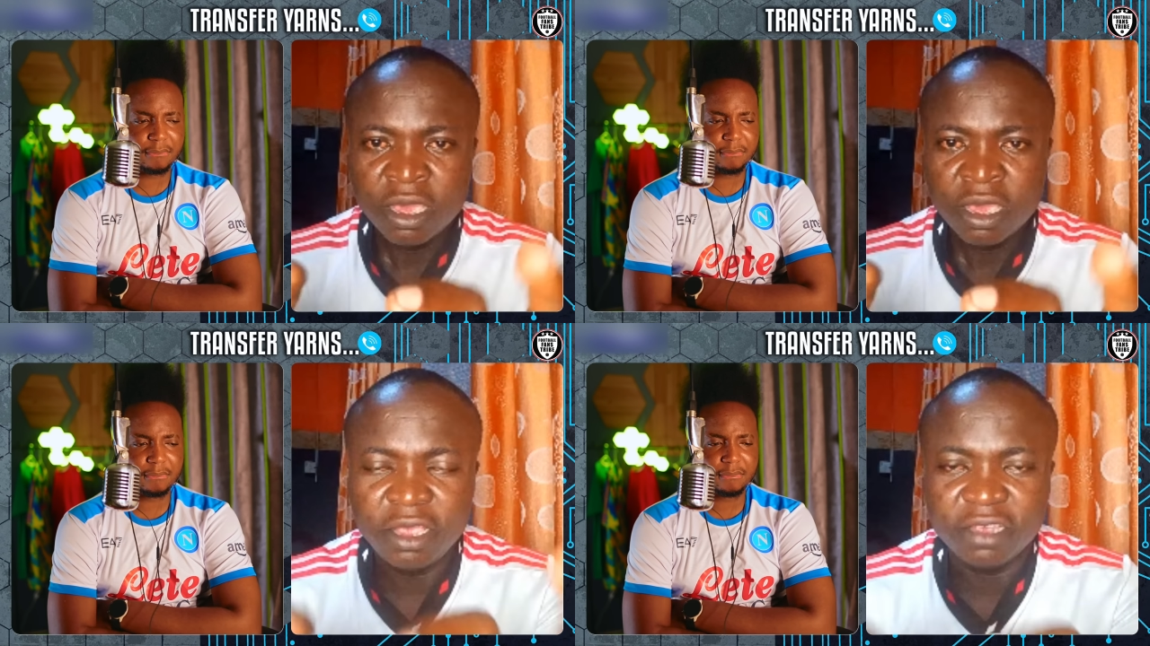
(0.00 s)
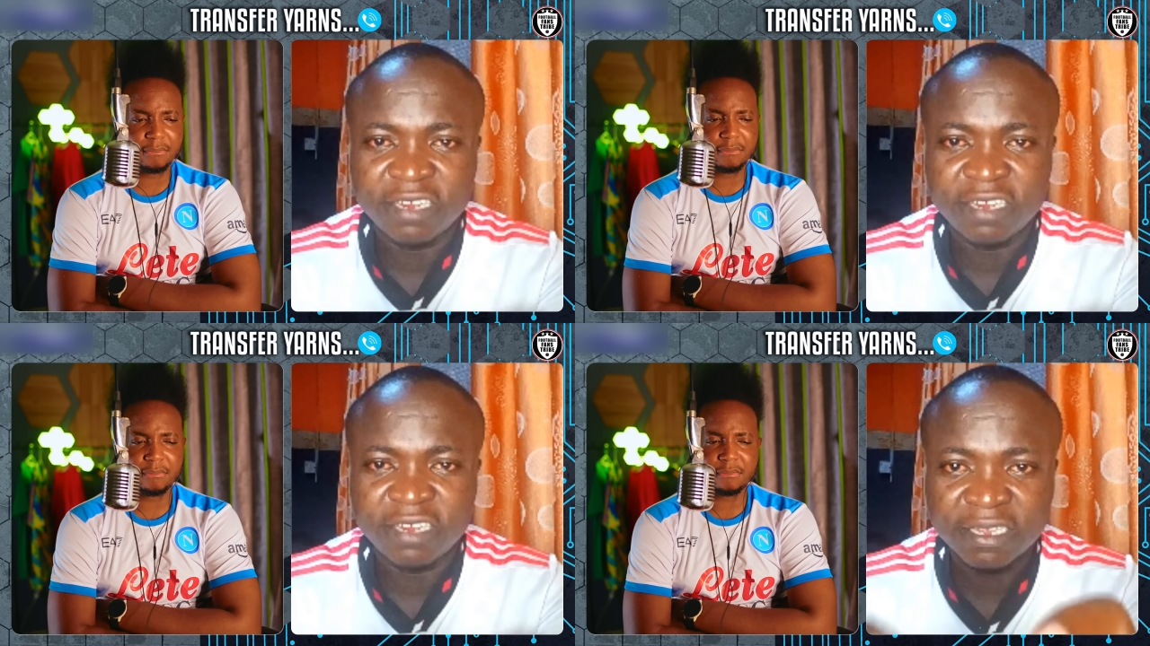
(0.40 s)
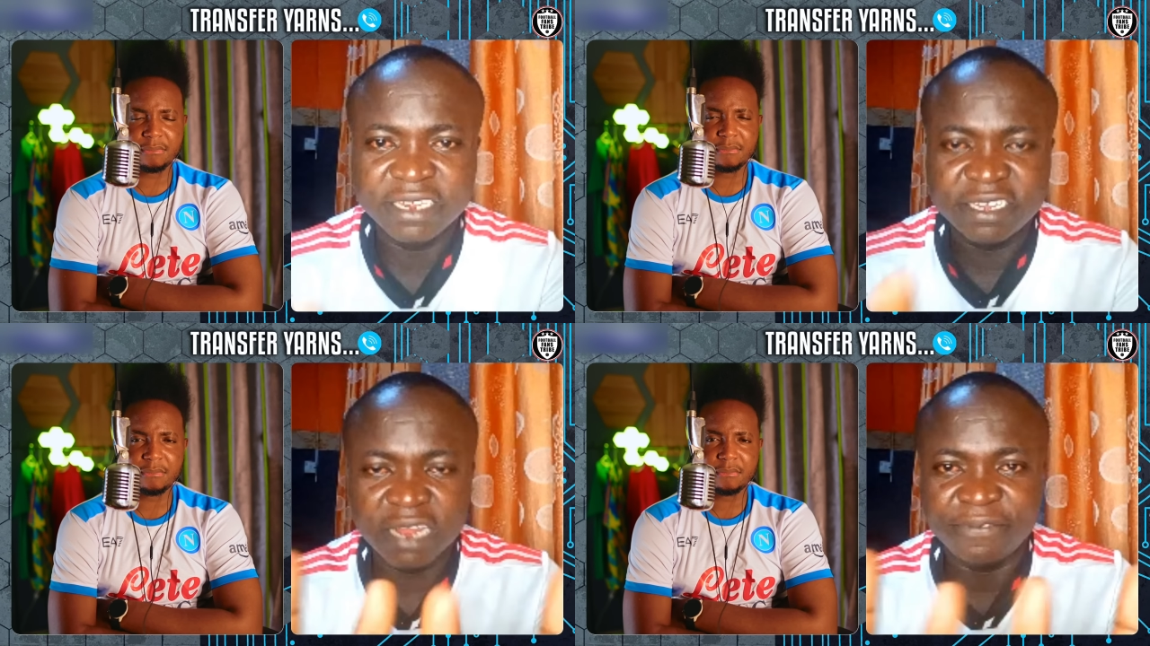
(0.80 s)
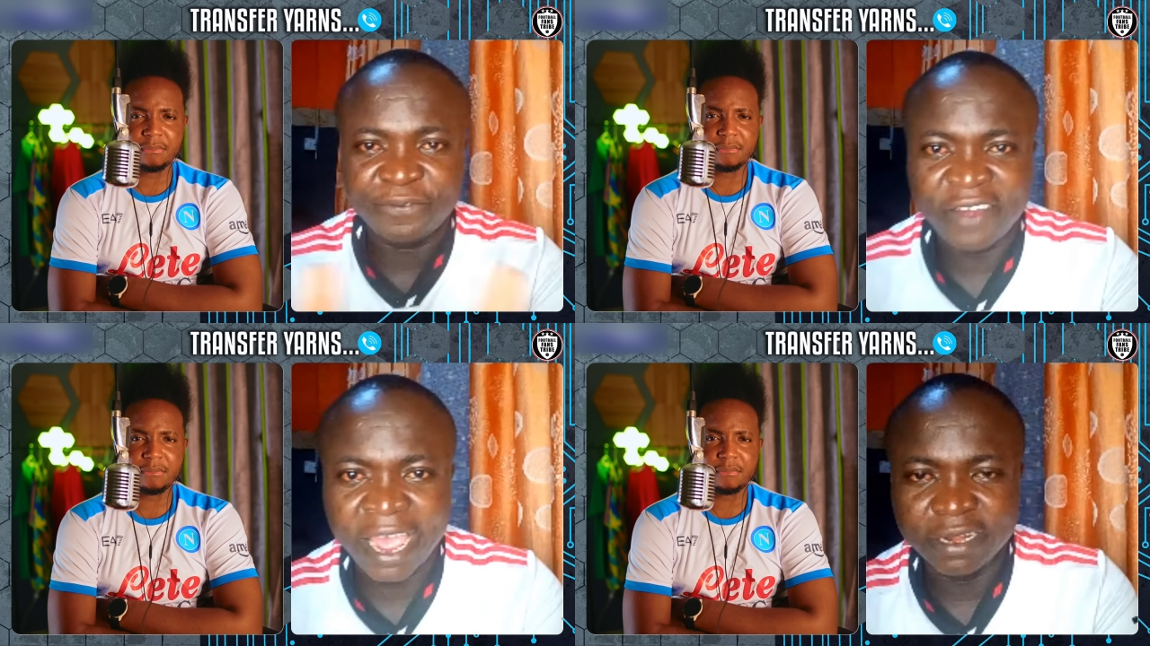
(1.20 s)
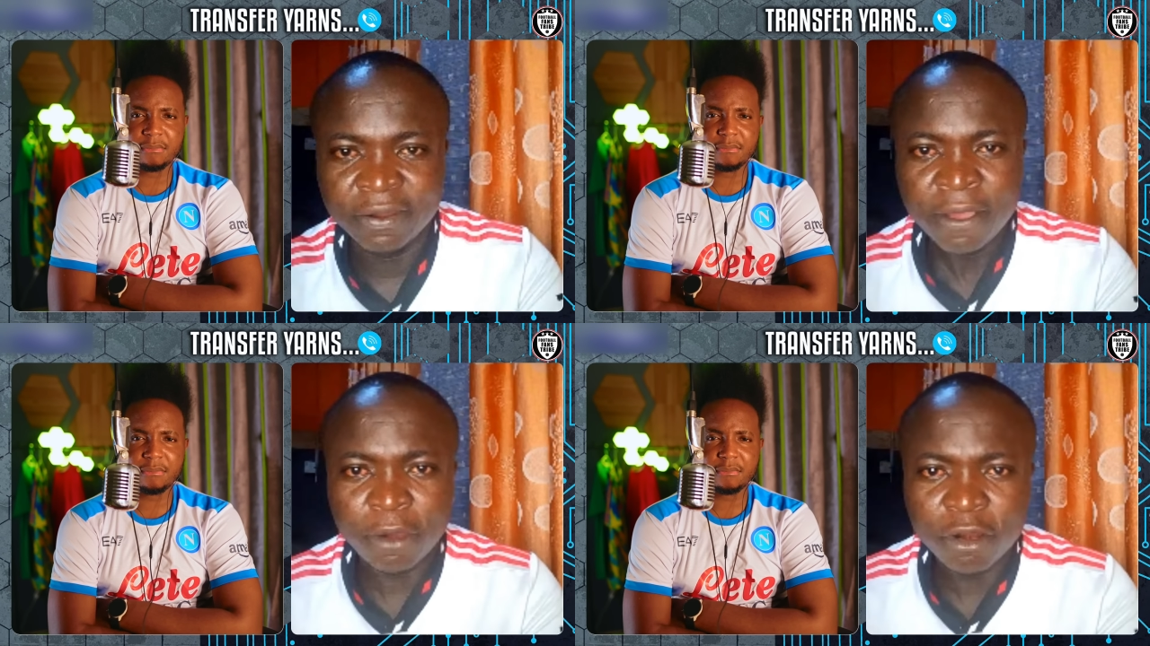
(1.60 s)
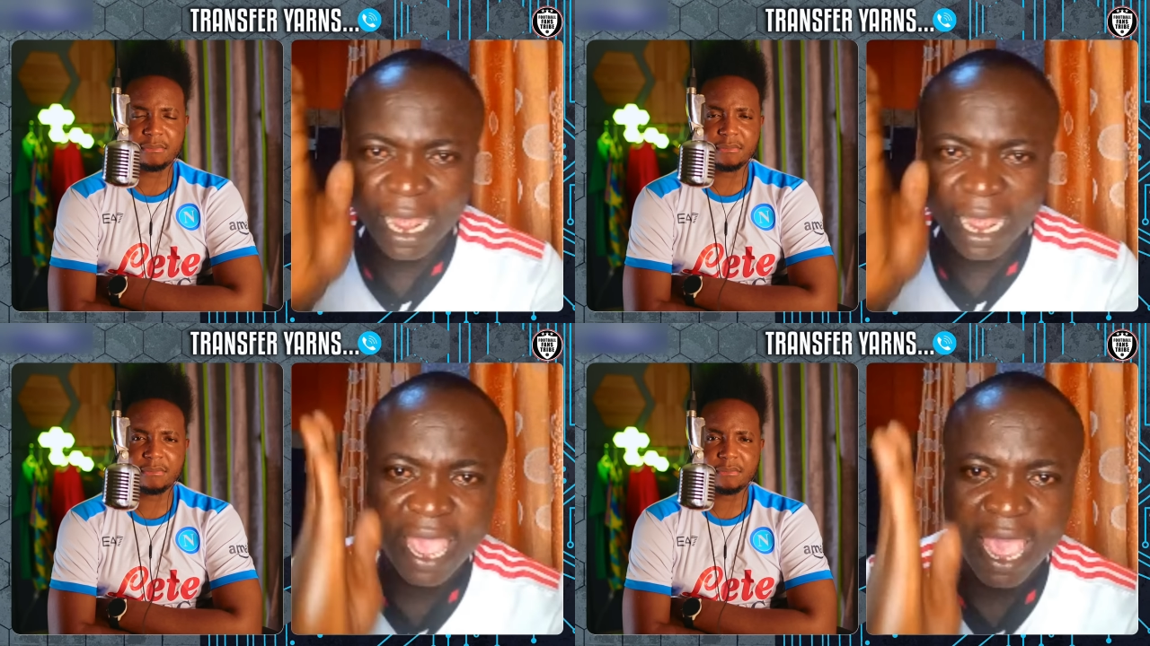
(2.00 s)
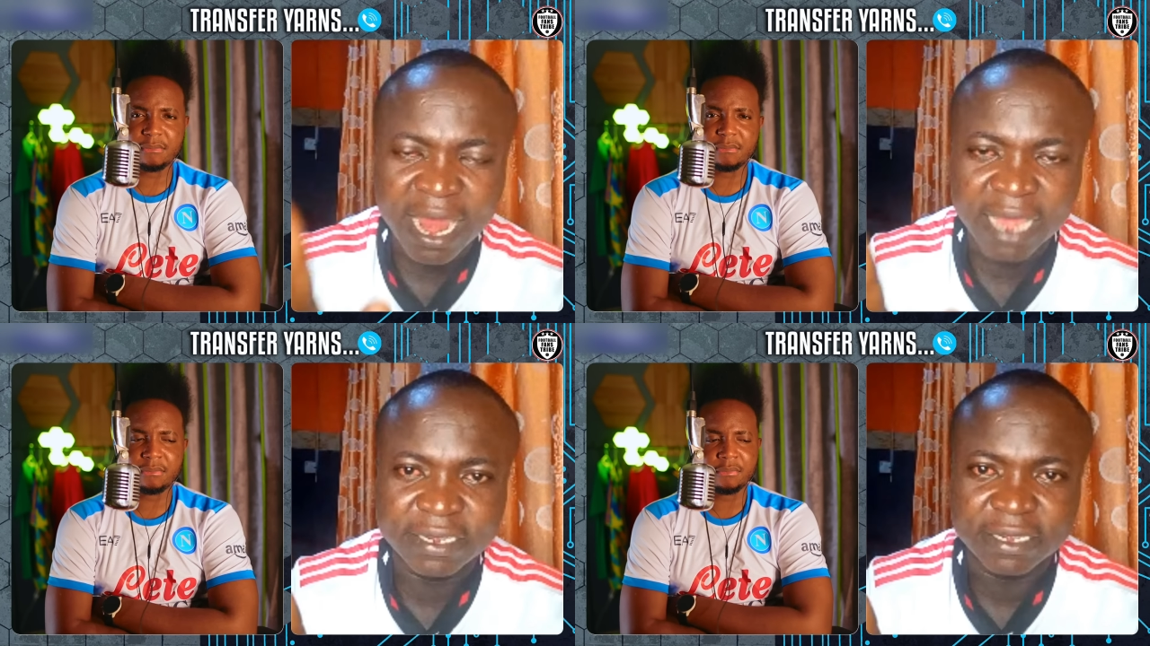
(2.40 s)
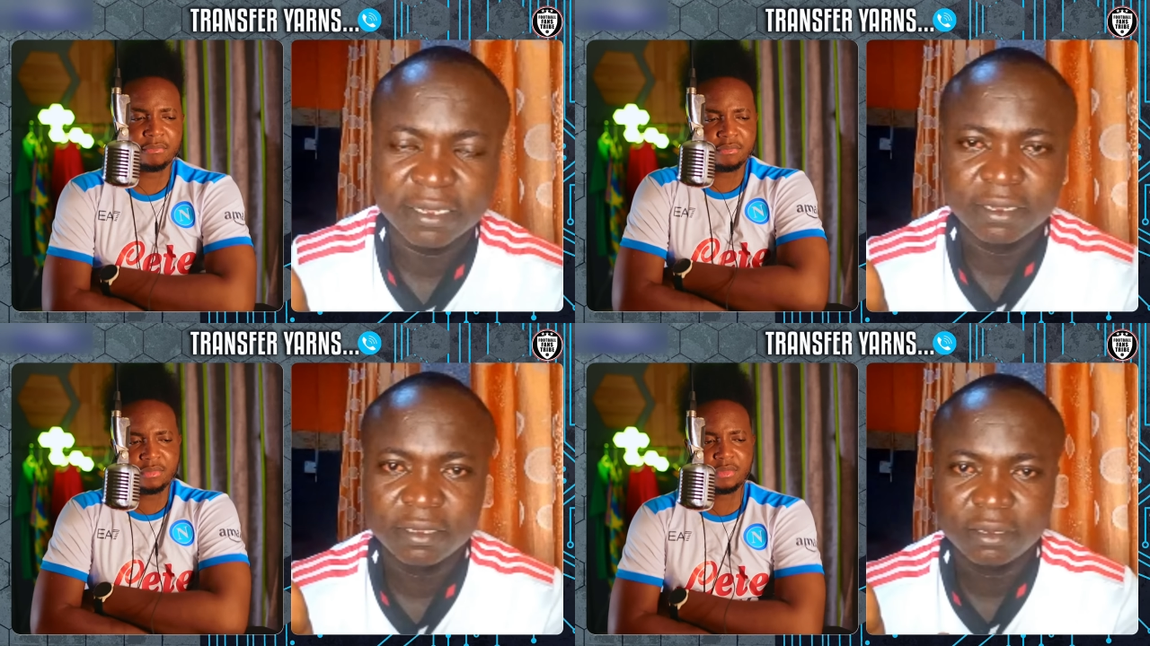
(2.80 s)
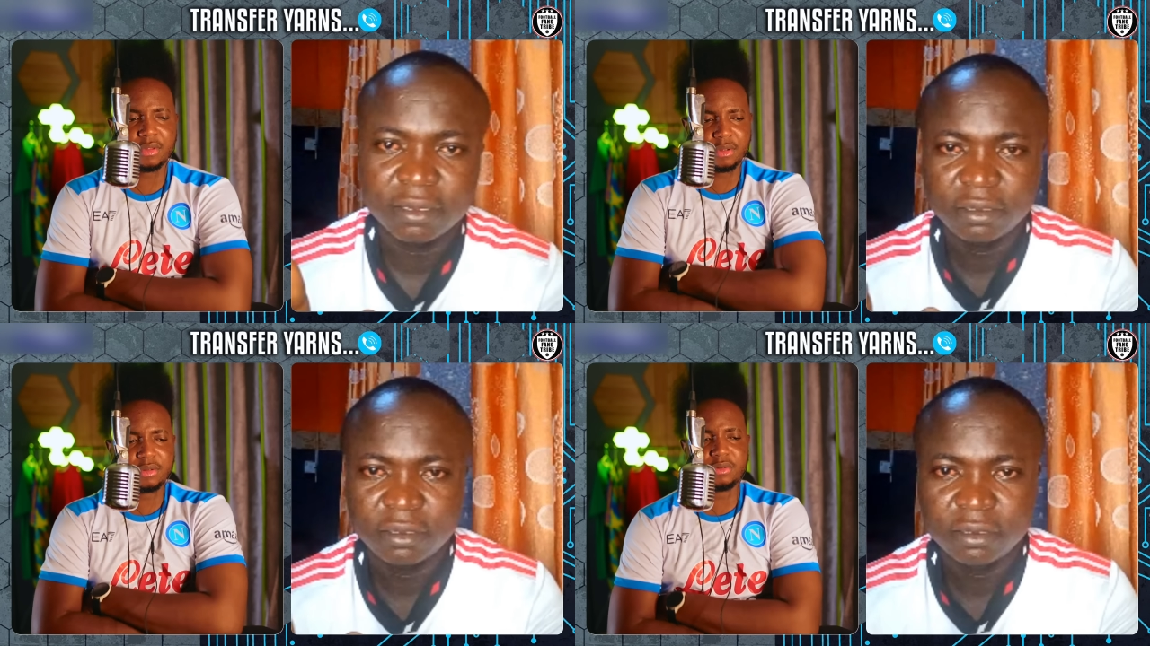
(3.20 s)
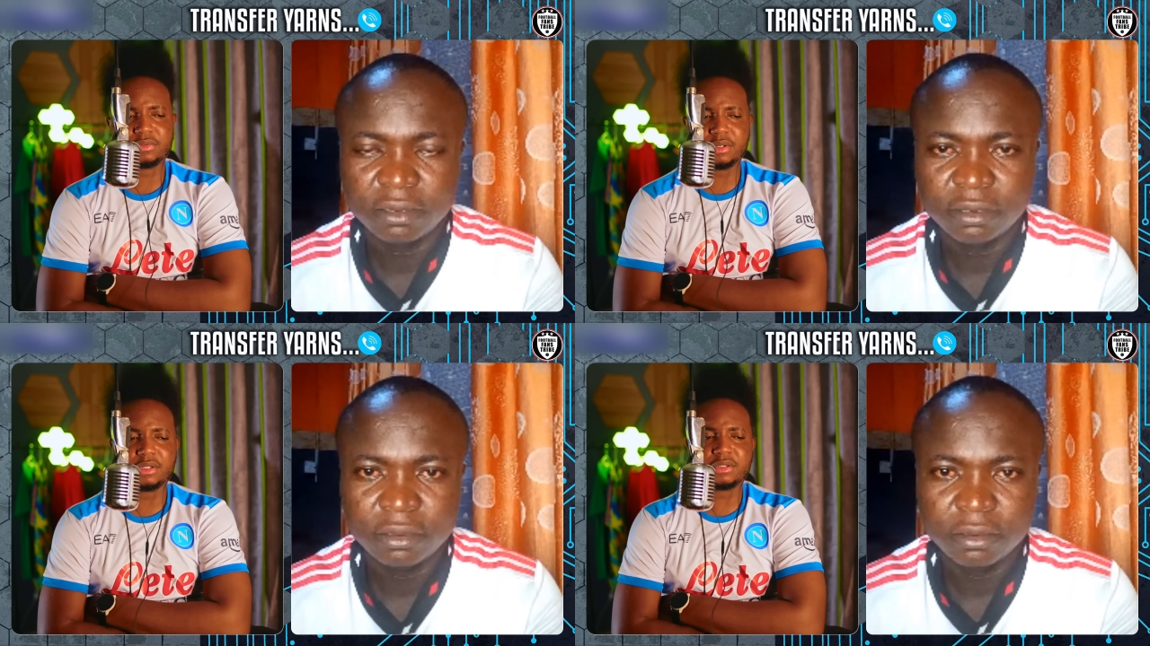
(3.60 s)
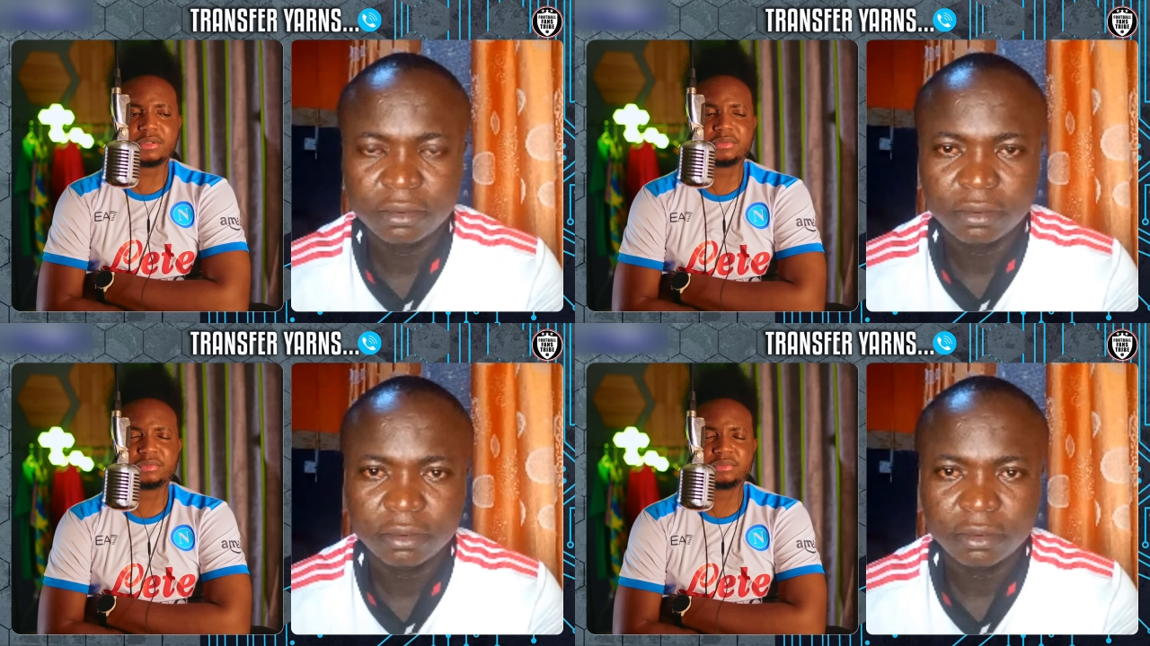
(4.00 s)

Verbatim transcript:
Speaker 1: He's intelligent, fine. But look at the energy. Of course.